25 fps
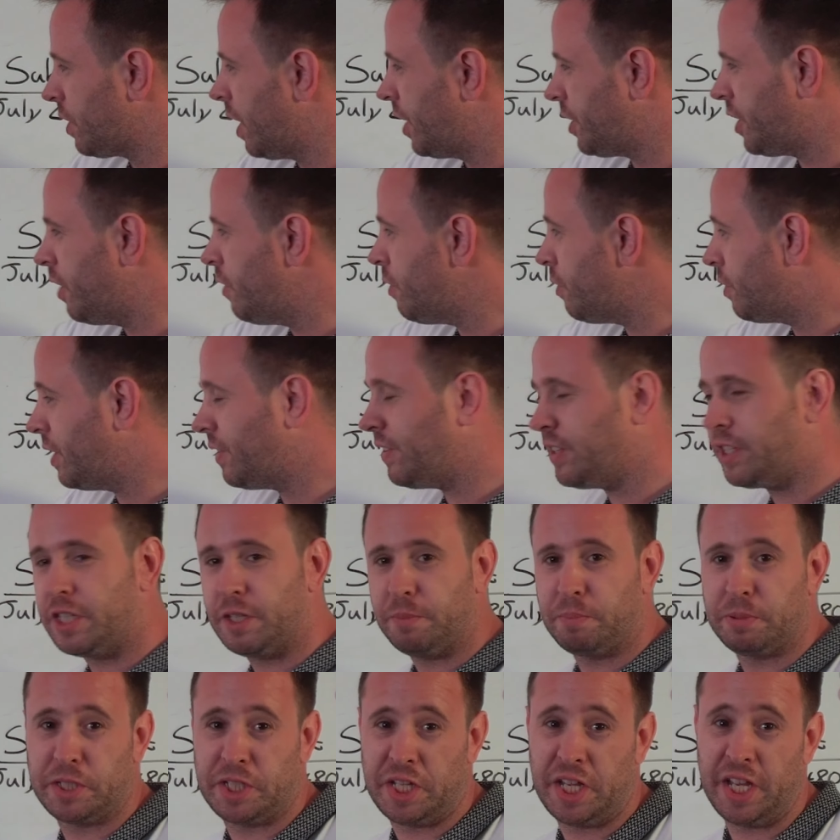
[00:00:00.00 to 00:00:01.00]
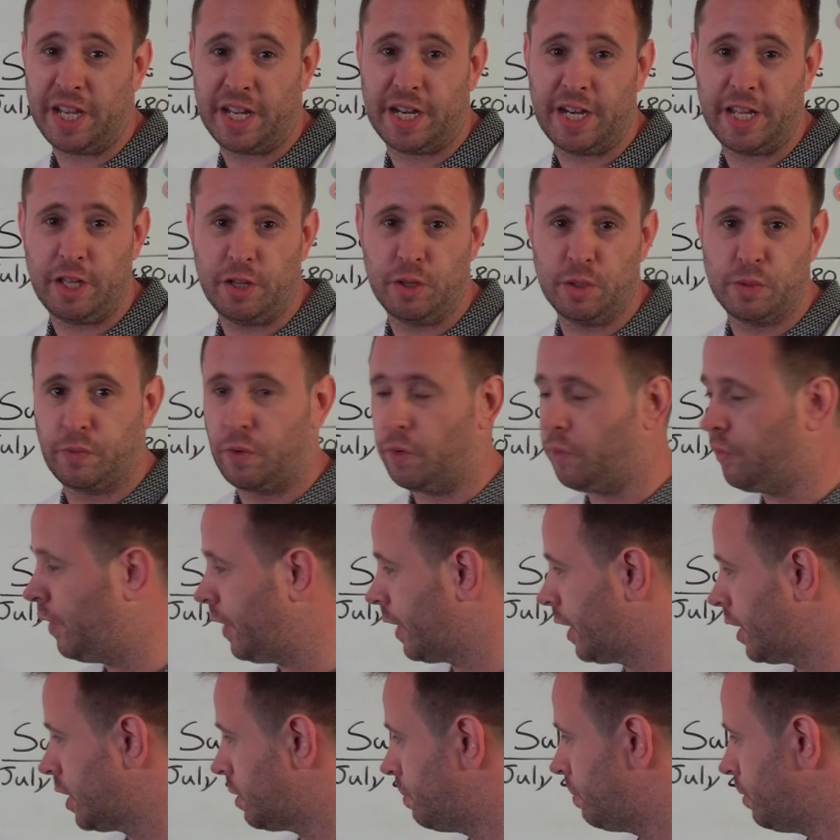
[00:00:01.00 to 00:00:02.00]
I don't think this is a particularly useful
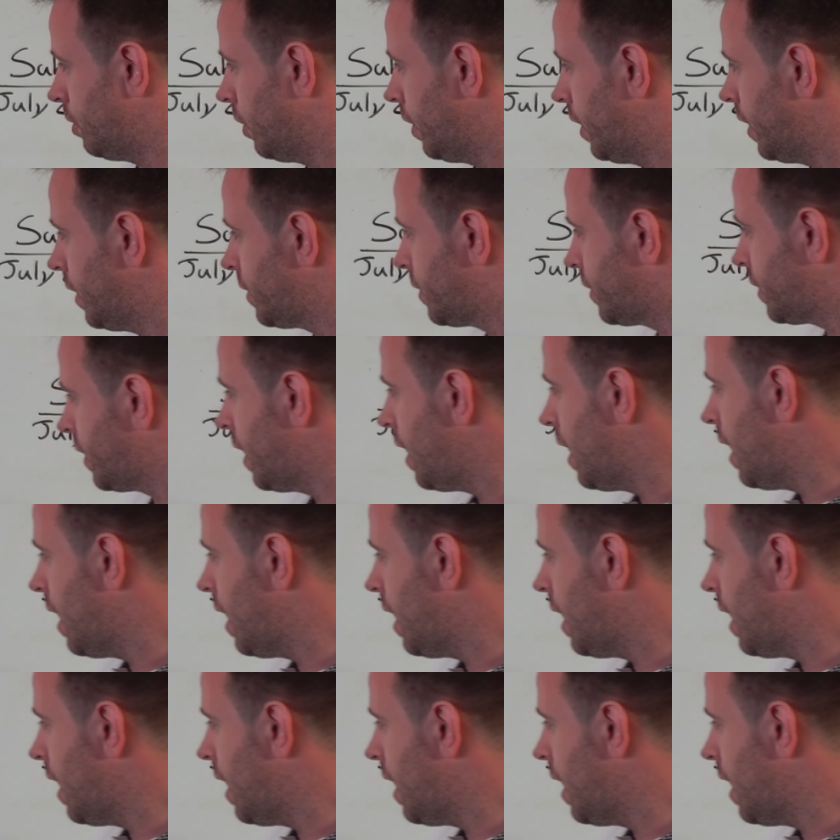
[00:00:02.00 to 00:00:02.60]
figure, to be honest.